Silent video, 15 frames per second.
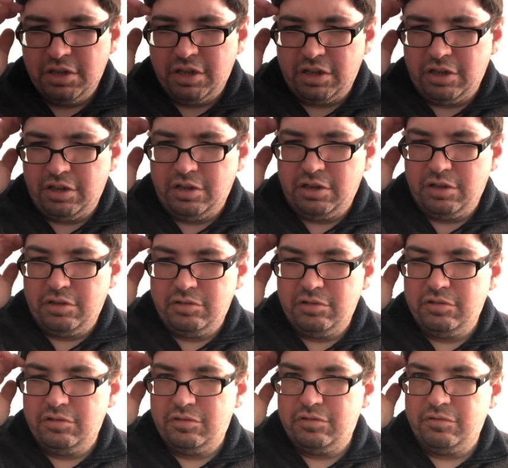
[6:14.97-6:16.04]

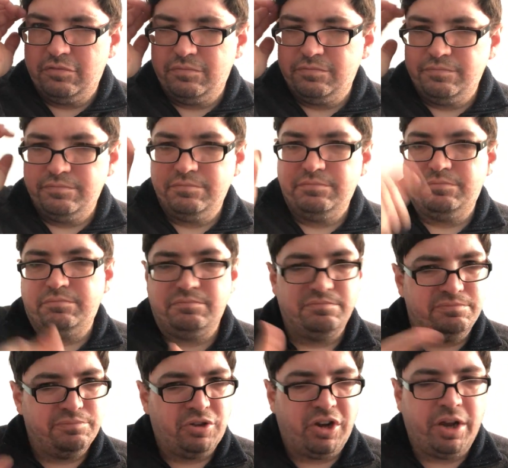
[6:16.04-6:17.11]
and
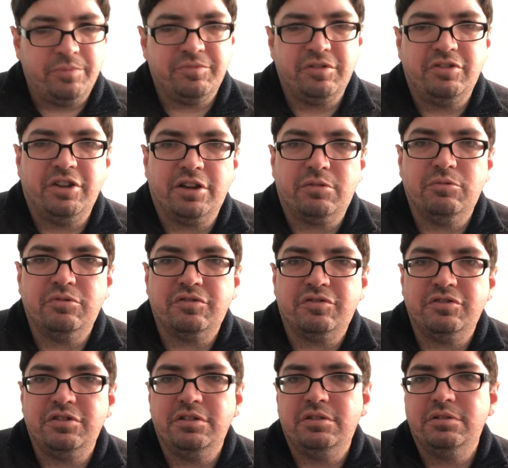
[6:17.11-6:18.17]
perhaps a deck. We'll
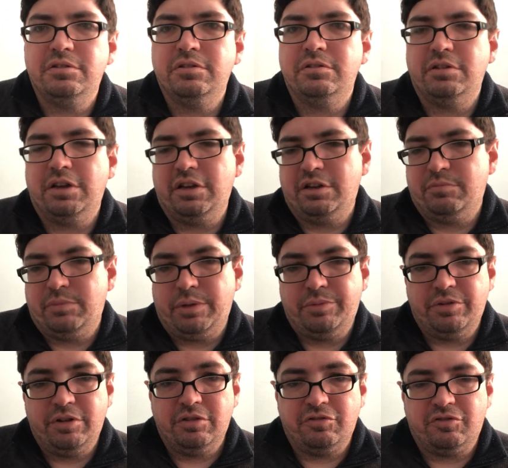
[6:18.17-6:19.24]
see, and
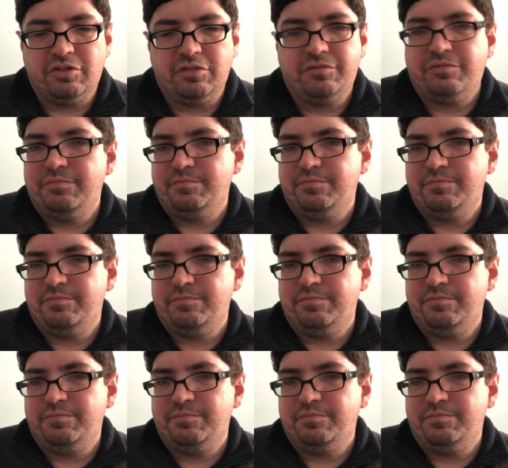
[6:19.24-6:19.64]
maybe other stuff.